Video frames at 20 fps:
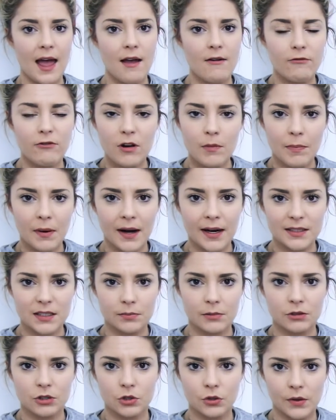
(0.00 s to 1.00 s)
every
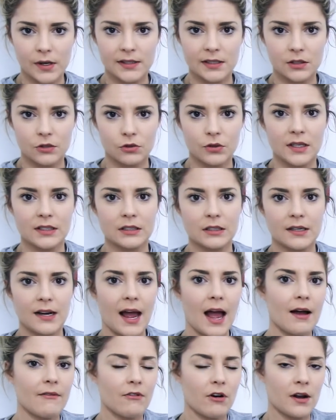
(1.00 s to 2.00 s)
possible choice a dress could
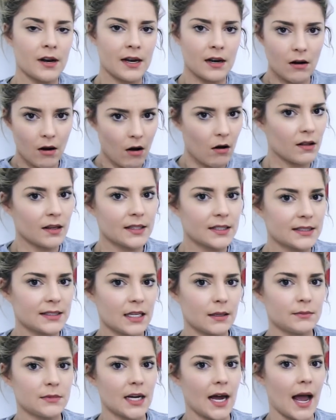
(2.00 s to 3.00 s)
have on it all at the
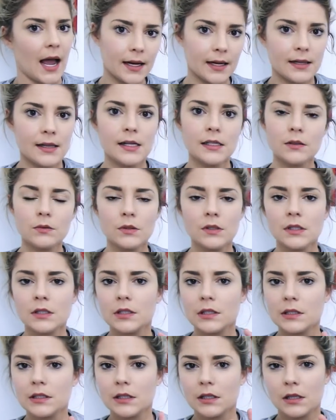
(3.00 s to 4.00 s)
same time. And this
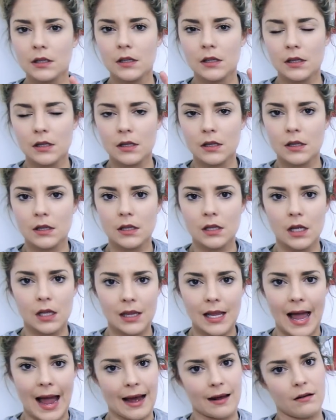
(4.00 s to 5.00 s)
one's
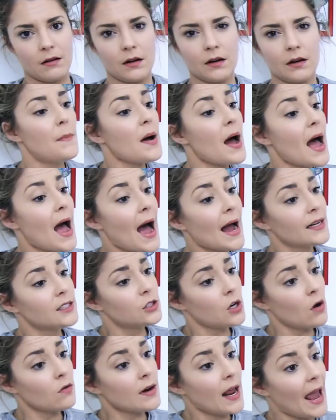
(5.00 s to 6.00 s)
the latter, but I
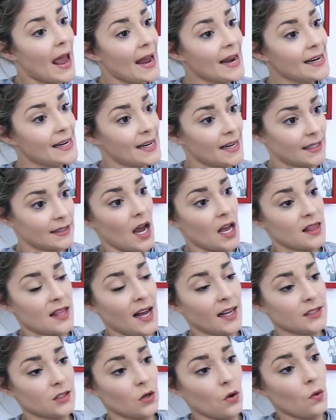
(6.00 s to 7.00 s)
don't hate it. And
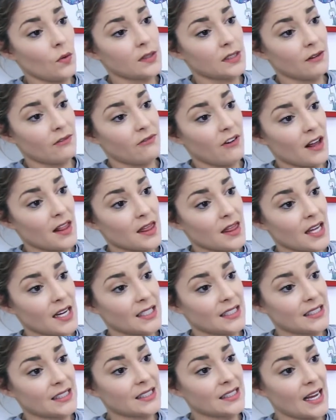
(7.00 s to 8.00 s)
that's always a fun
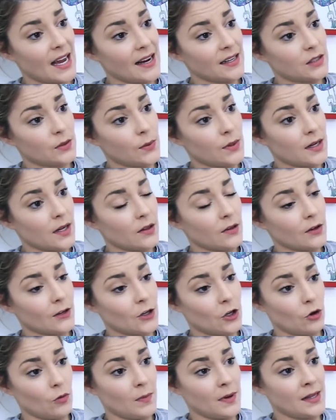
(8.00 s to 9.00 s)
thing to say to another
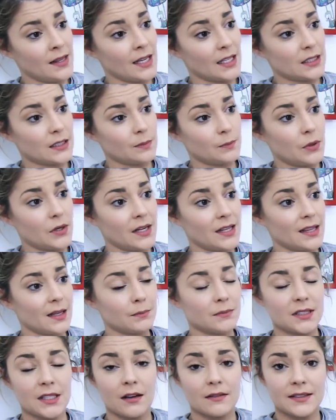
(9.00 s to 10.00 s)
human that's putting
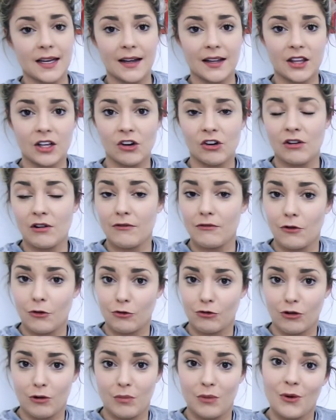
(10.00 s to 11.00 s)
themselves out there in a
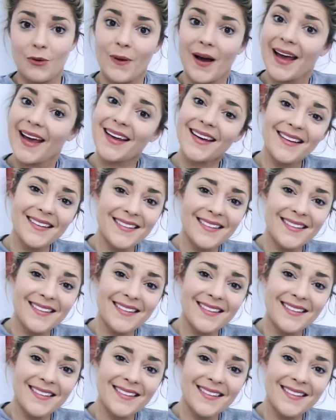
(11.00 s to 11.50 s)
vulnerable way.